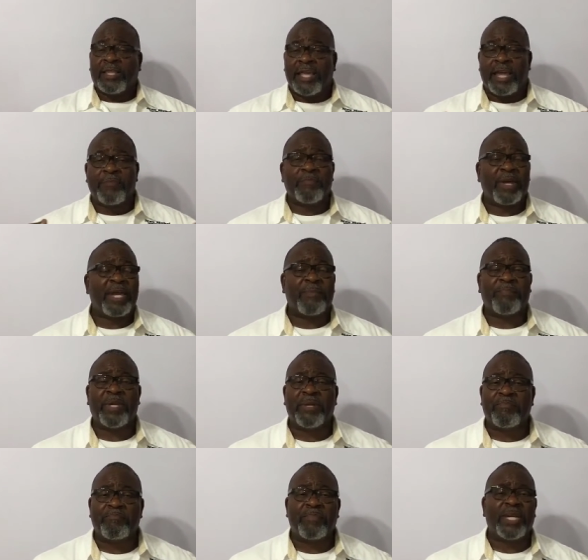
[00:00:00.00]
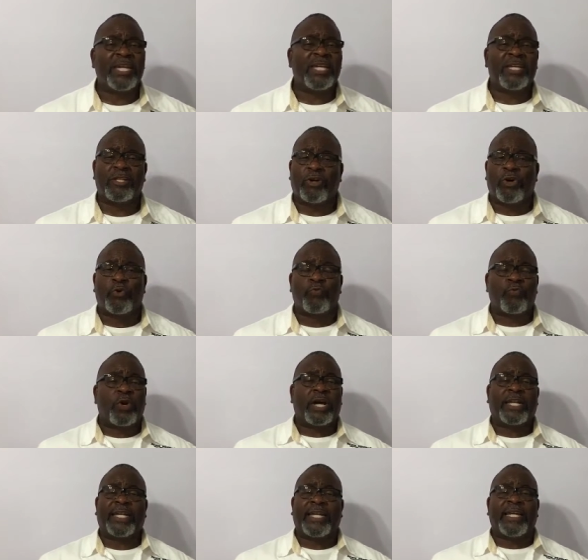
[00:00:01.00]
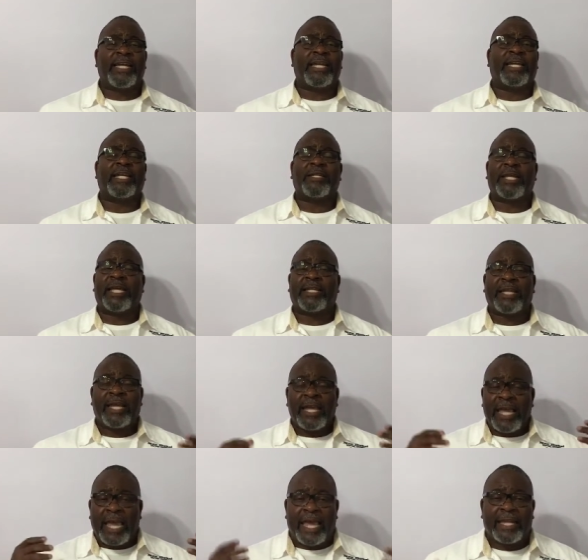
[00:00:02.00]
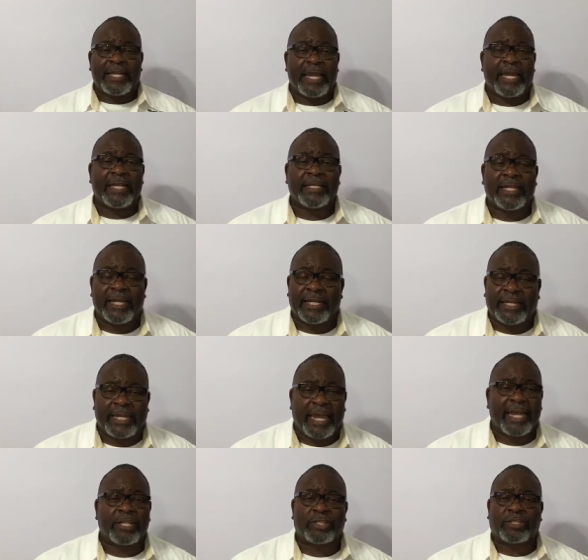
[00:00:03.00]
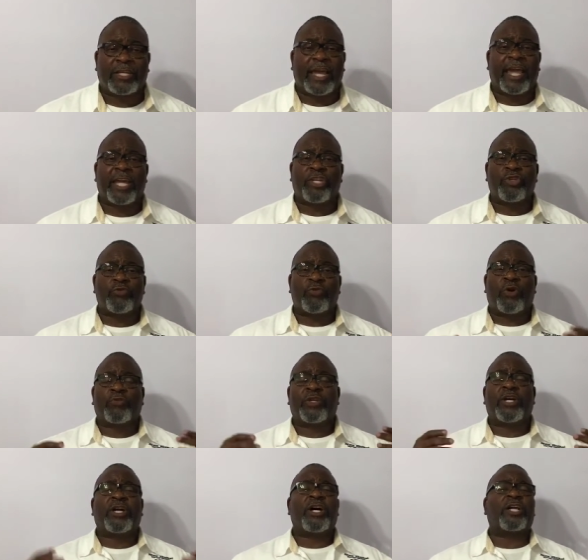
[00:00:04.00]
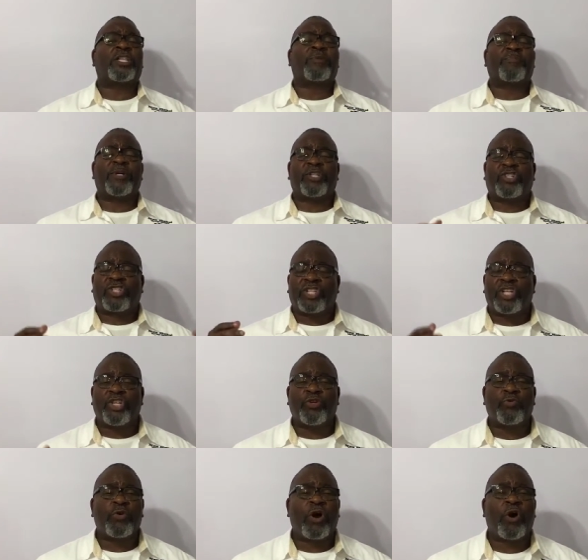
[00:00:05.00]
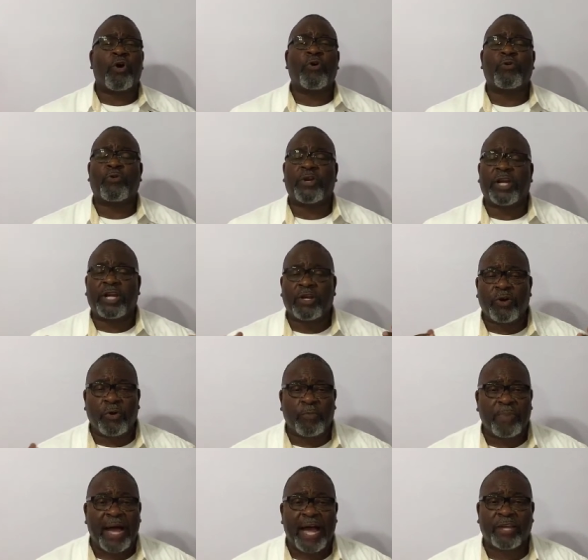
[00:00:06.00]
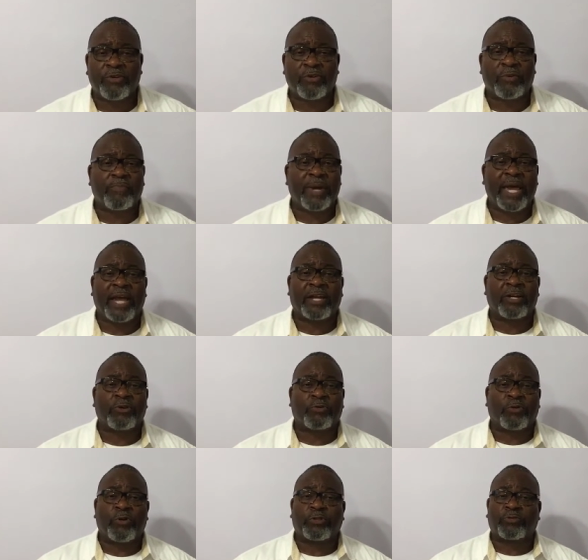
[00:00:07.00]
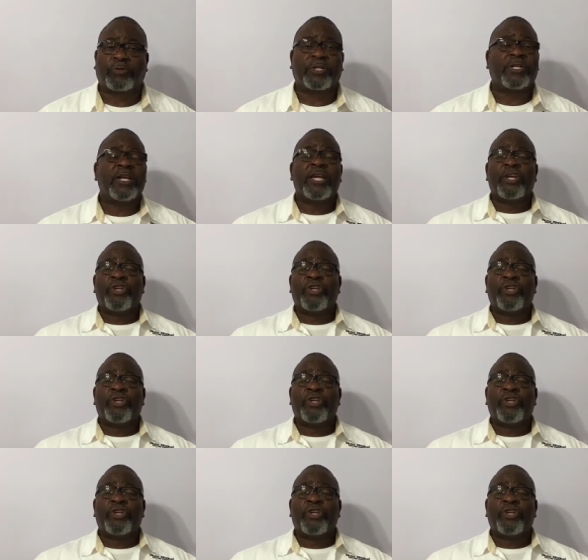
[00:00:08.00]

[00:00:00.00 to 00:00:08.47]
They may be mean on one end and and and, and can't stand you on the other, but see you hungry and go buy you a bag of groceries.